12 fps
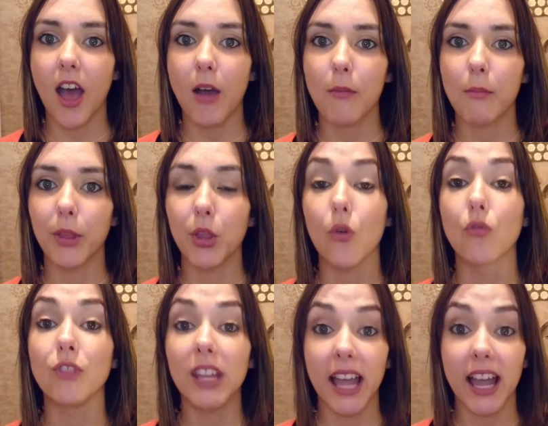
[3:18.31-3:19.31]
but
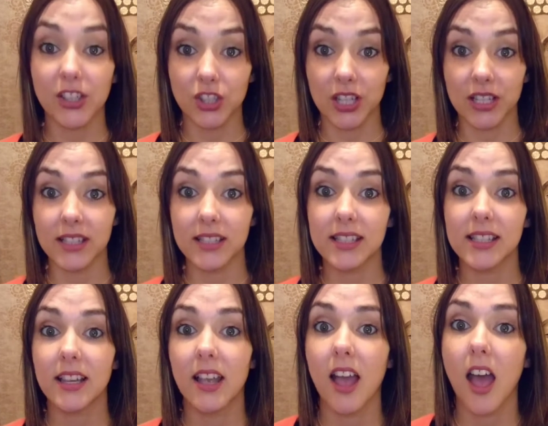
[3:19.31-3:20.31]
your
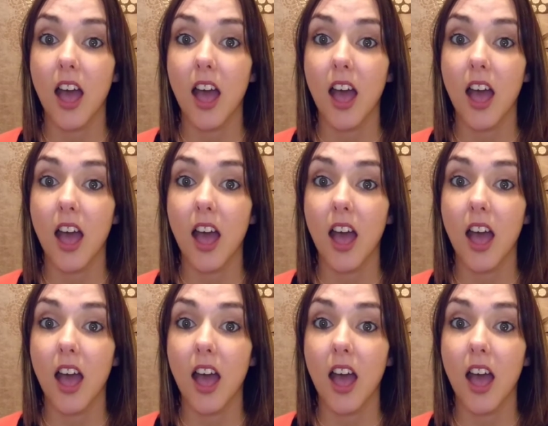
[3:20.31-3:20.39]
reactions